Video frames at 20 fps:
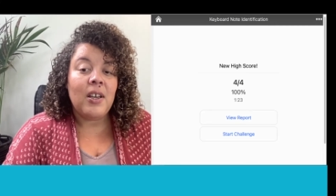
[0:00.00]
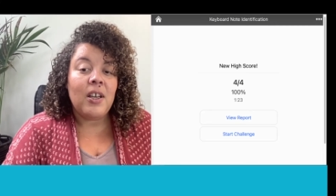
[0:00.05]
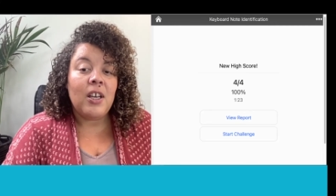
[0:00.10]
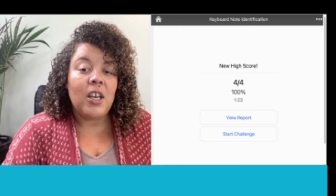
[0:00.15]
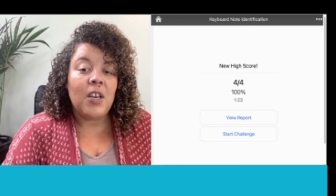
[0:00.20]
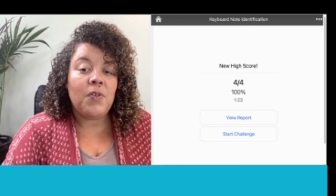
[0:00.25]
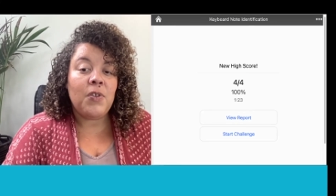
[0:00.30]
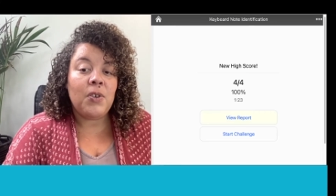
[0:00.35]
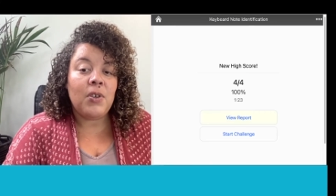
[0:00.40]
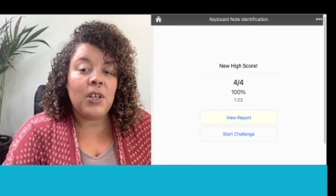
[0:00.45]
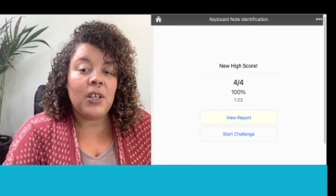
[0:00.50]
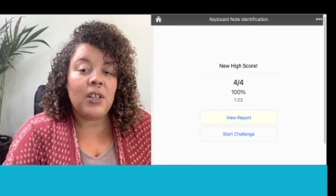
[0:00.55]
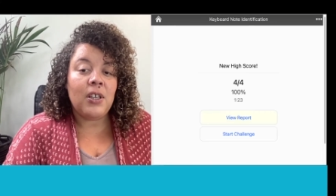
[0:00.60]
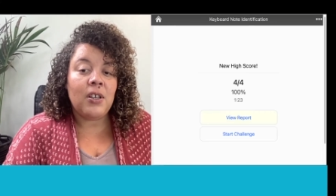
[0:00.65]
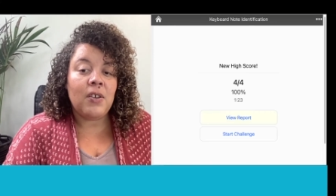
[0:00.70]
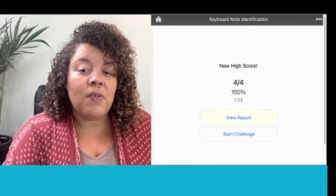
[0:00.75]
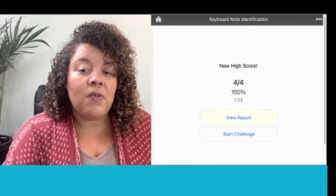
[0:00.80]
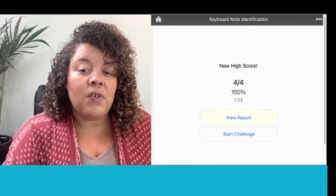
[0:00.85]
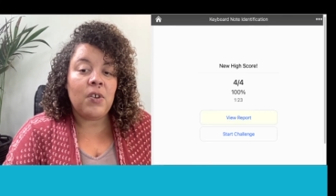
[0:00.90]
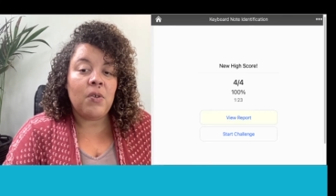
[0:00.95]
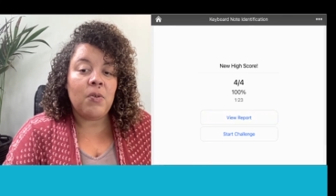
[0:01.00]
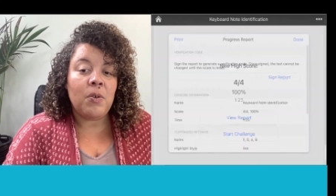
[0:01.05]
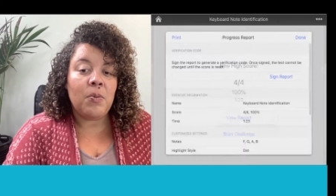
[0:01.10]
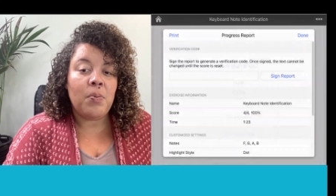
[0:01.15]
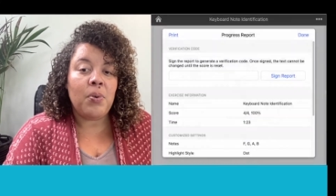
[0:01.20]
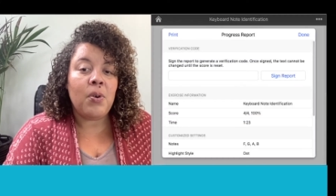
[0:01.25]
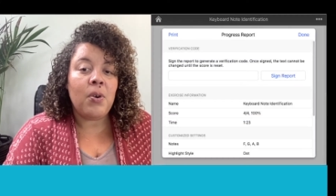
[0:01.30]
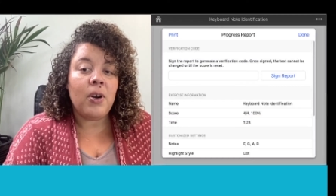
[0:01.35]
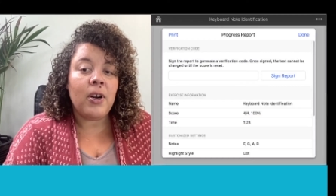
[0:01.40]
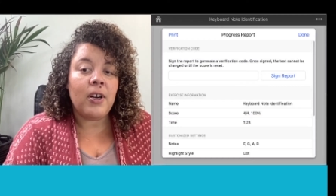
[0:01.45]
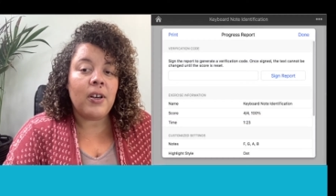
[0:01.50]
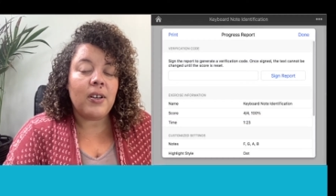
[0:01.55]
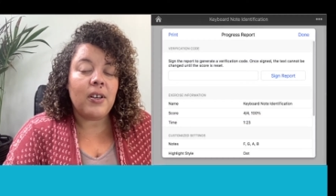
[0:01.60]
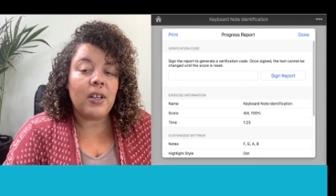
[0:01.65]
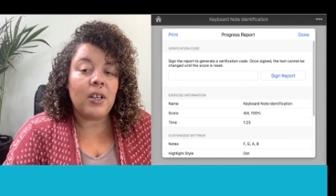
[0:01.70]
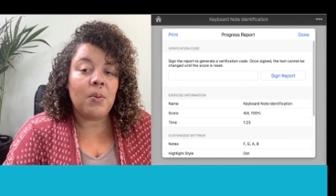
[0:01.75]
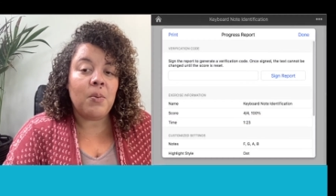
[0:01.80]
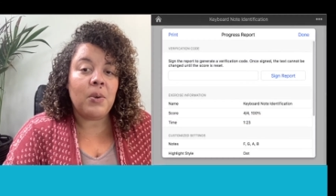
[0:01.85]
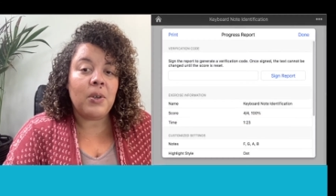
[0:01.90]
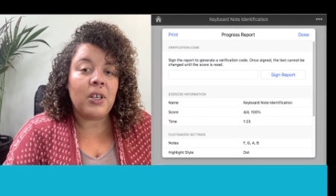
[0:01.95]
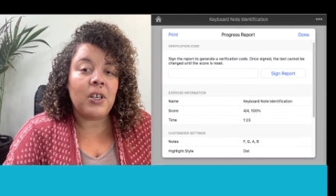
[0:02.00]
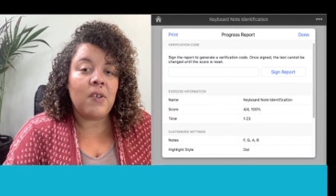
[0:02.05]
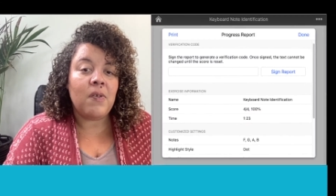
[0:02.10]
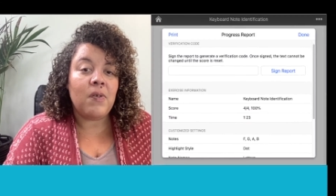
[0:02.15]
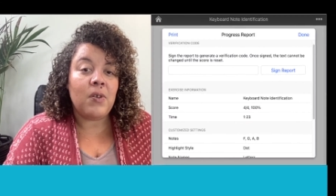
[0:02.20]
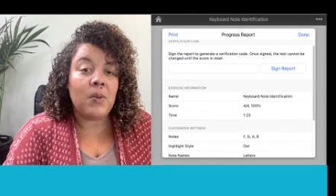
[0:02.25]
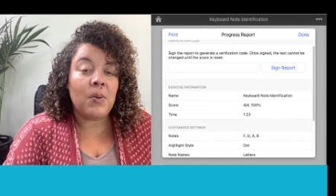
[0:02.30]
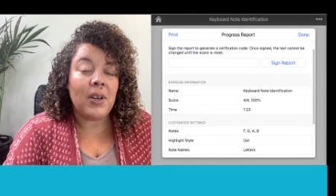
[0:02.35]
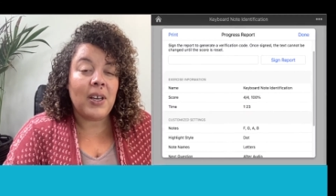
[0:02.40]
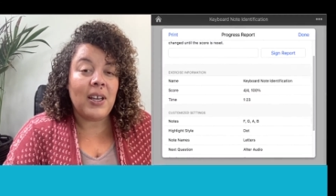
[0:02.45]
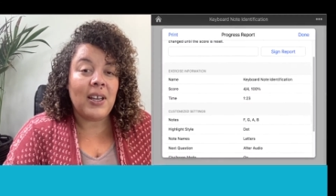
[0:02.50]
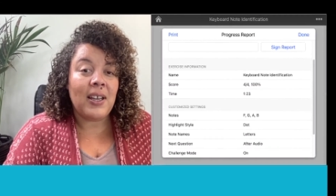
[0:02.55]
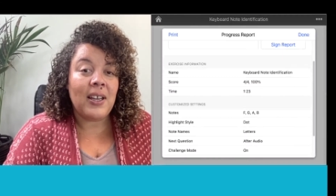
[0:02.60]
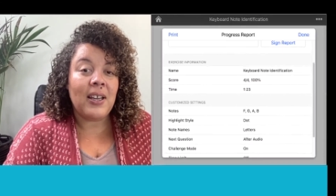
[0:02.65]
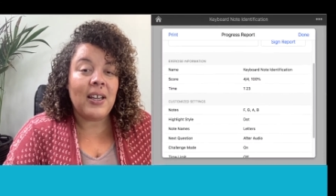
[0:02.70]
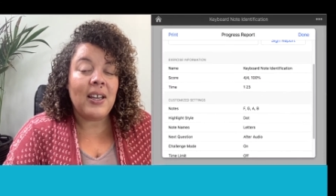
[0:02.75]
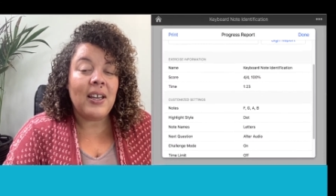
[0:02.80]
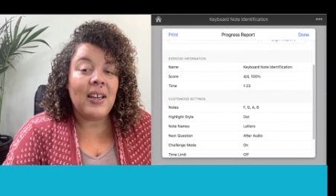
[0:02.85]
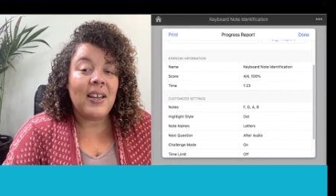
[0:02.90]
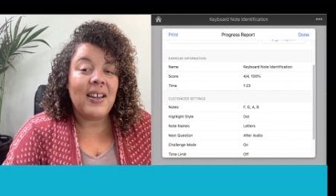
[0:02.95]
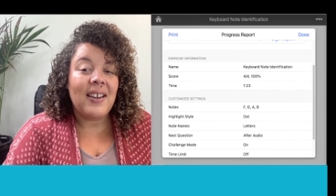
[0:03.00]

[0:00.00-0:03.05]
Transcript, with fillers: If you hit the view report, it will give you a